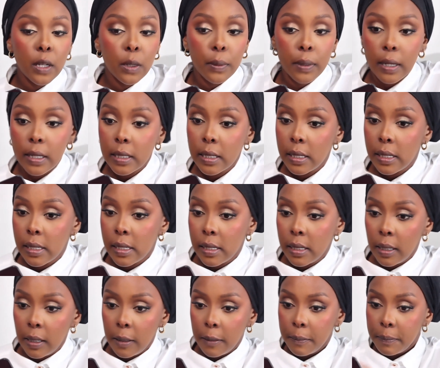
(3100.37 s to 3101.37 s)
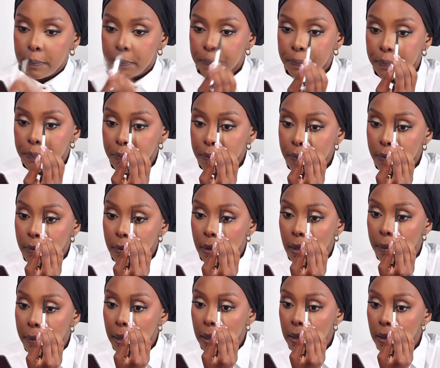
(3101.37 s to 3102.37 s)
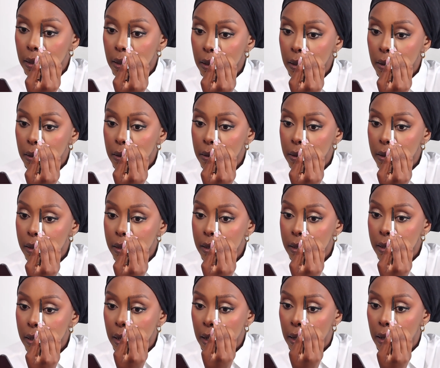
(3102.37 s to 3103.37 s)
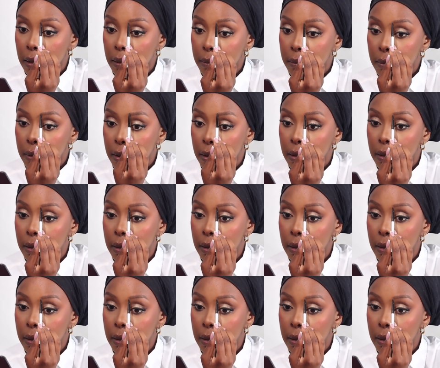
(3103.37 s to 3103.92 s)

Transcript: Because you can see they might not look the same,